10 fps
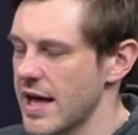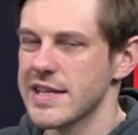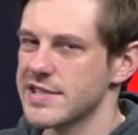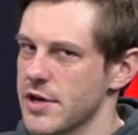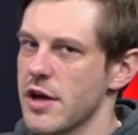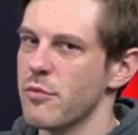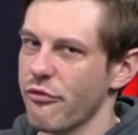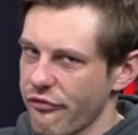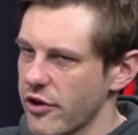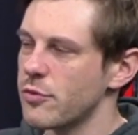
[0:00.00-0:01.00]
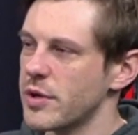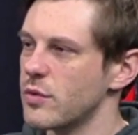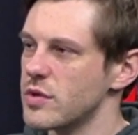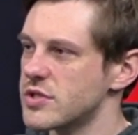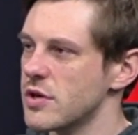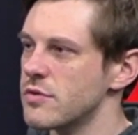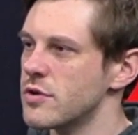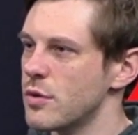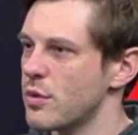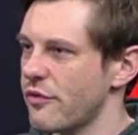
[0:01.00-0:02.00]
at time of filming, we don't
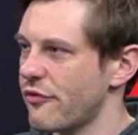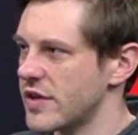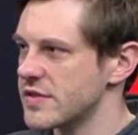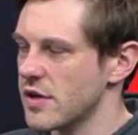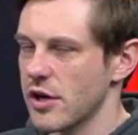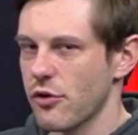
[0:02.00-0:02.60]
know whether things like